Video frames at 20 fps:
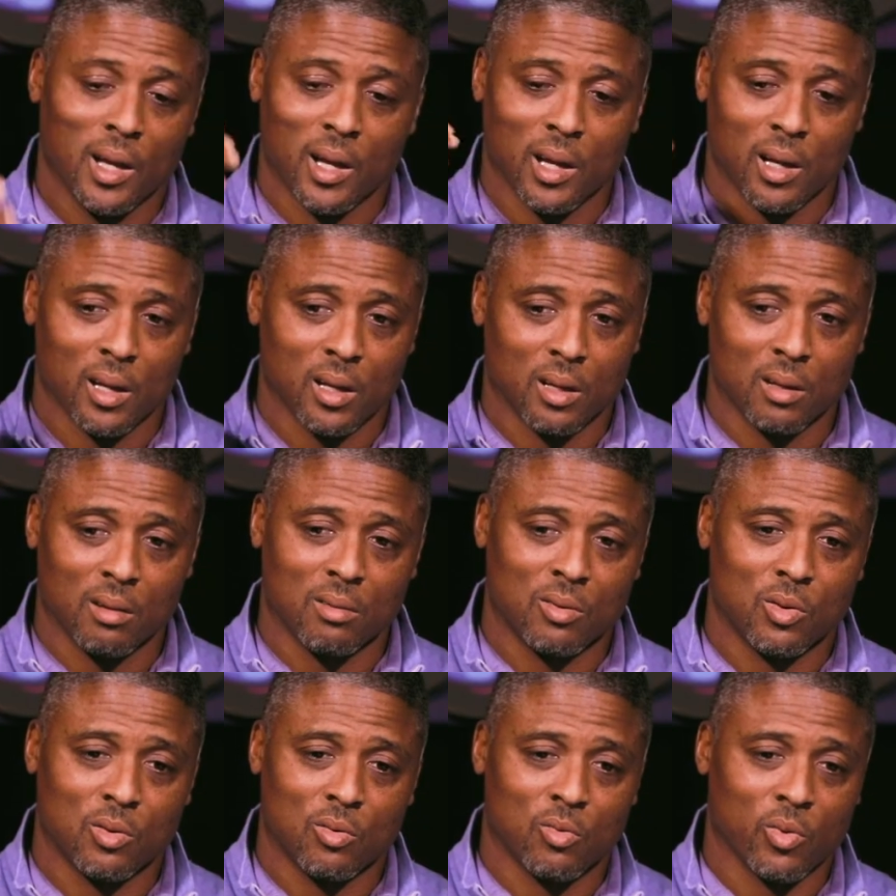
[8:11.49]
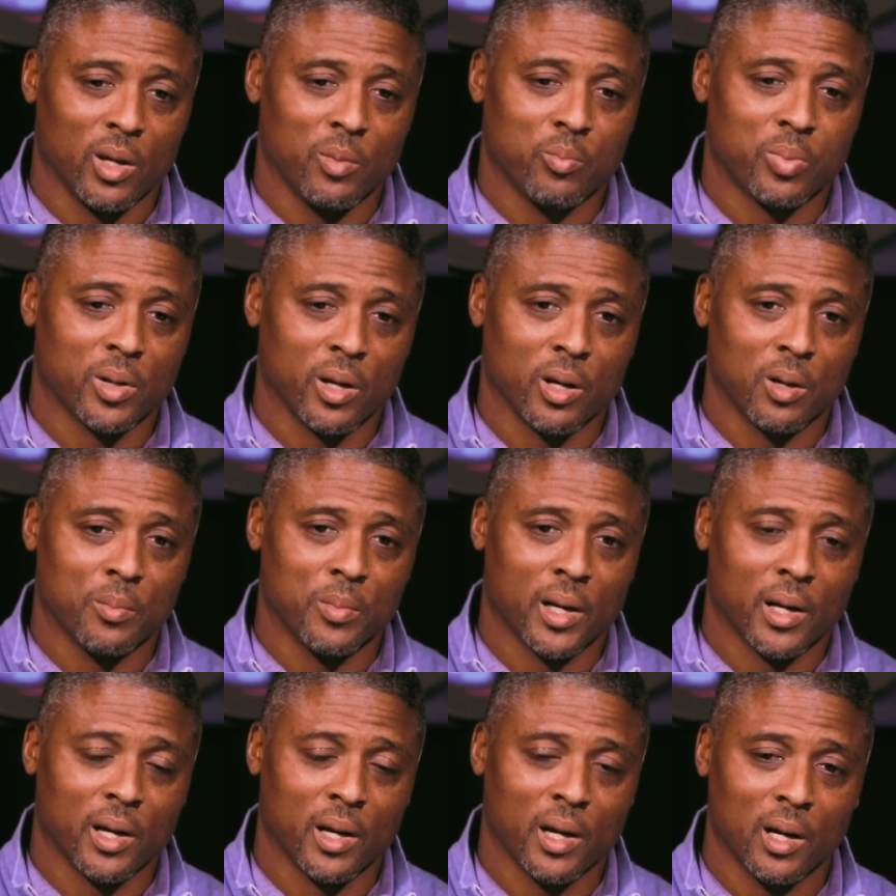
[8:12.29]
I got a great player
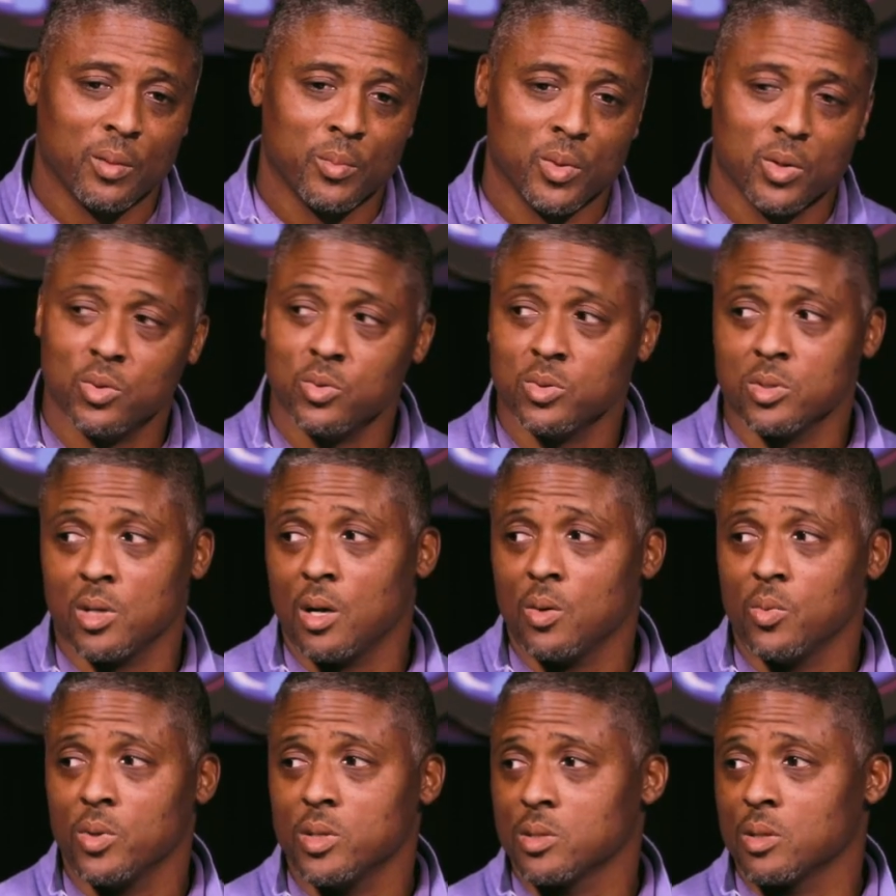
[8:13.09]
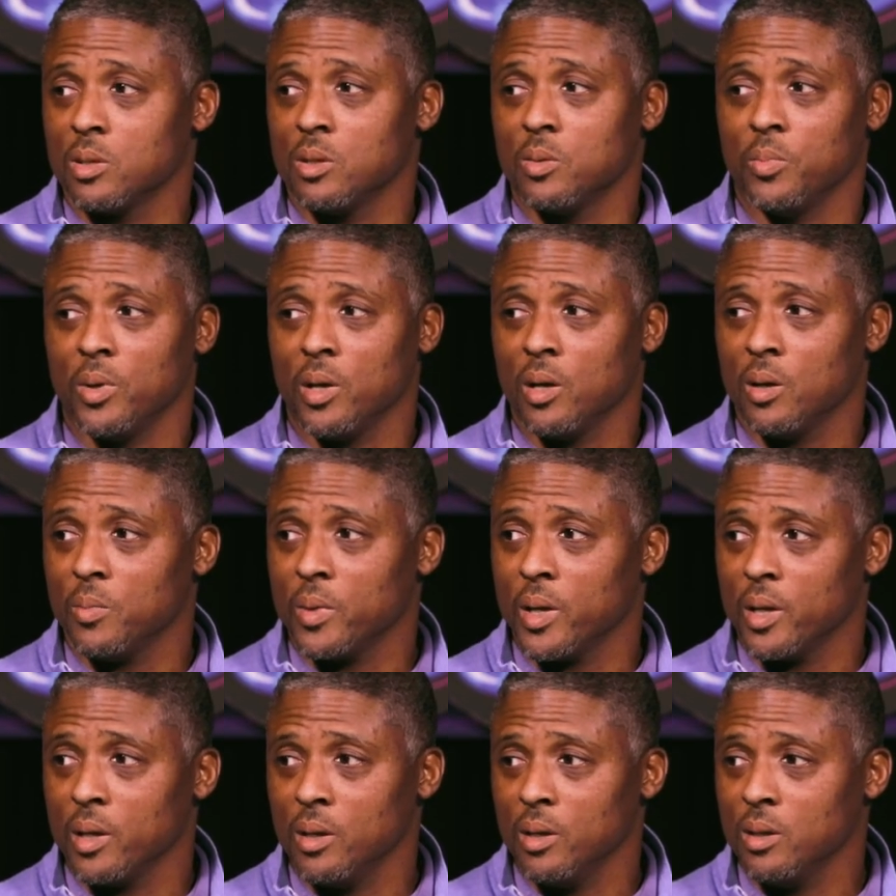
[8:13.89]
behind me who's always going to be on
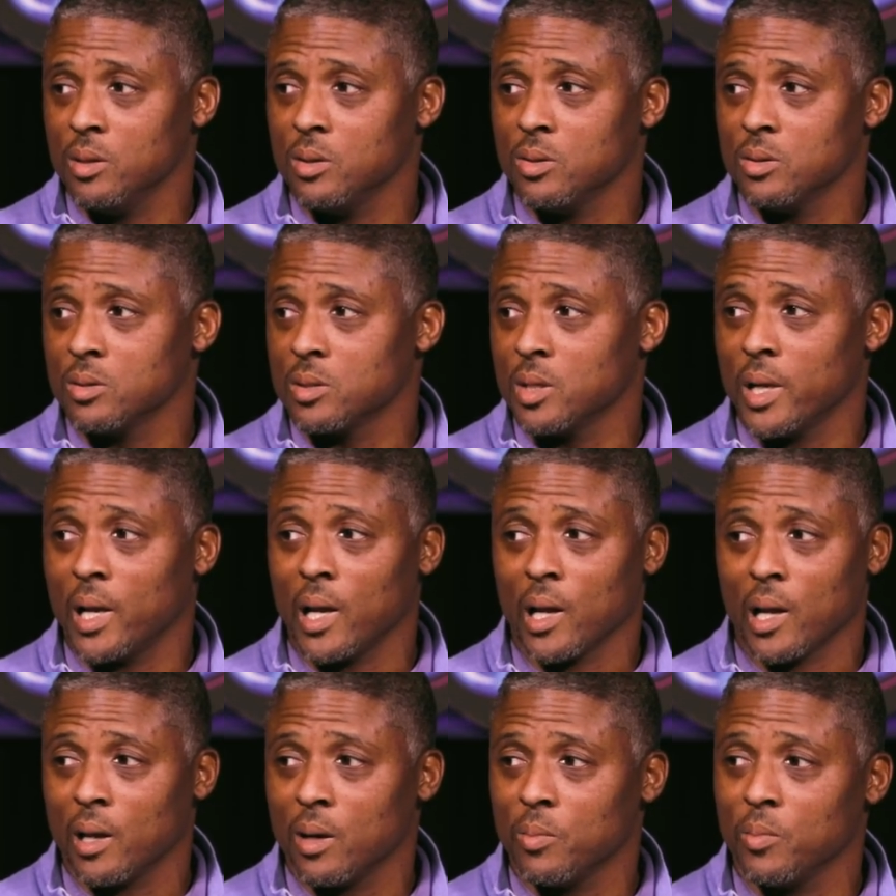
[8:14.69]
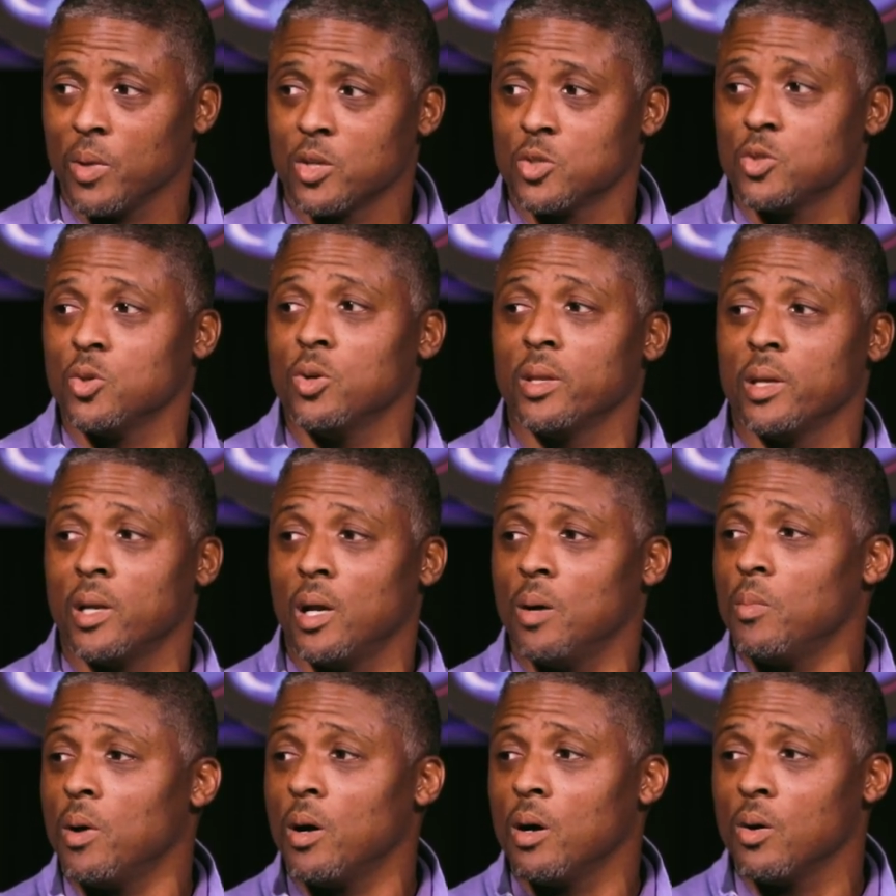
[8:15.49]
my heels that I got to make sure that
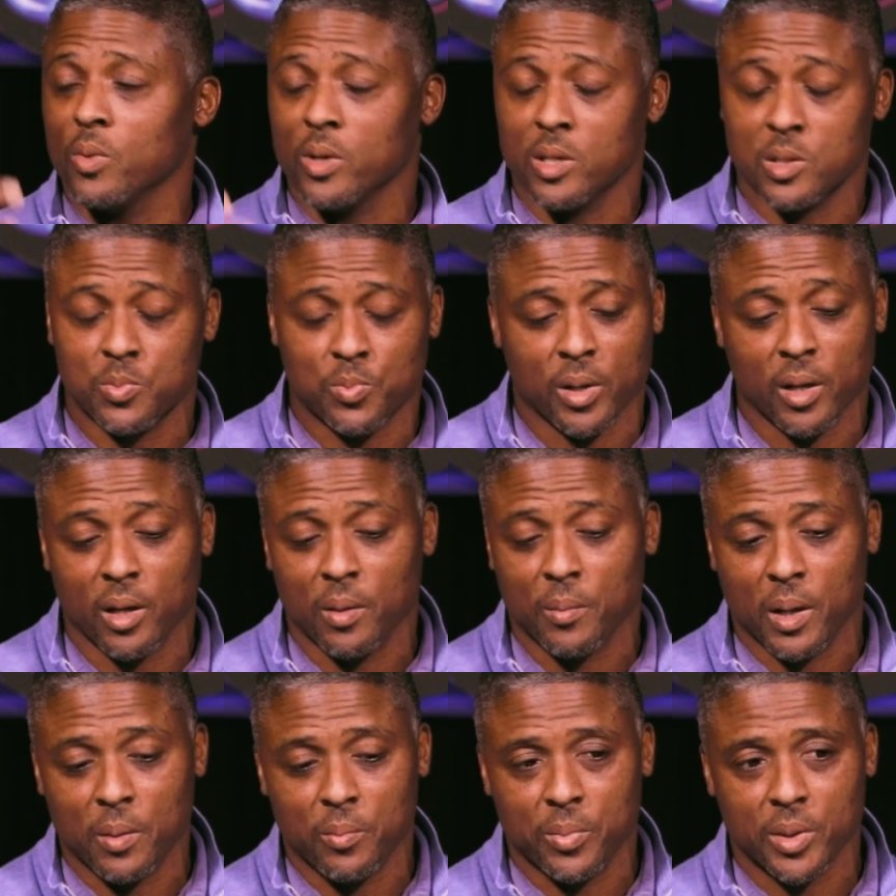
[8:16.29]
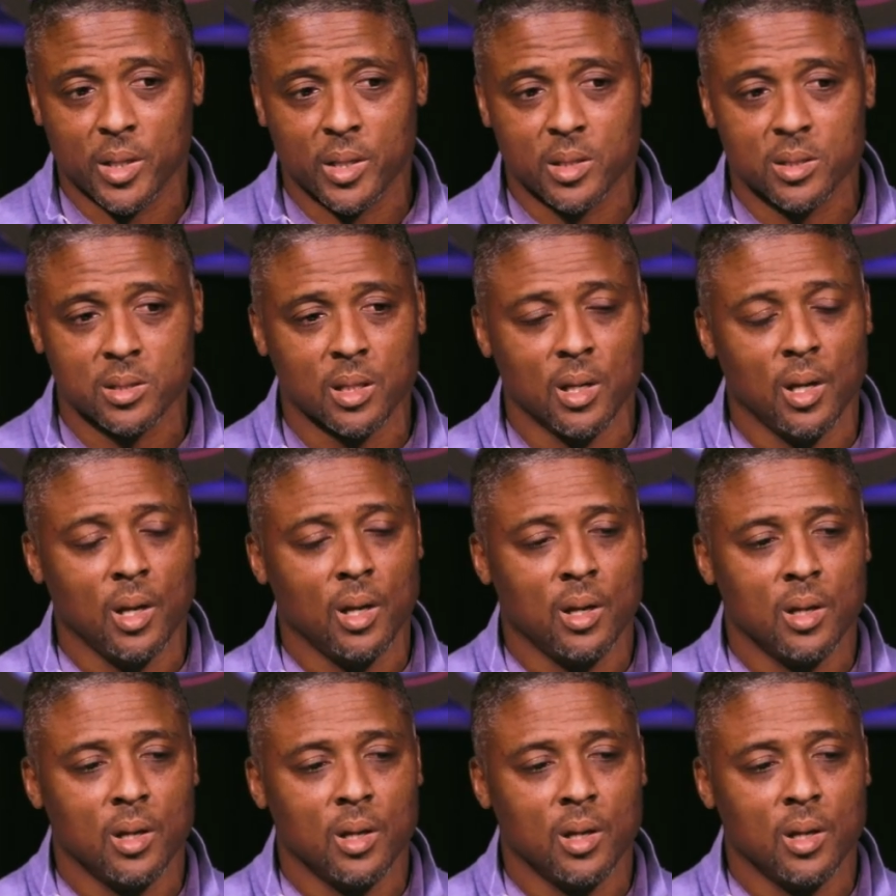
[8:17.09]
I'm always playing my best.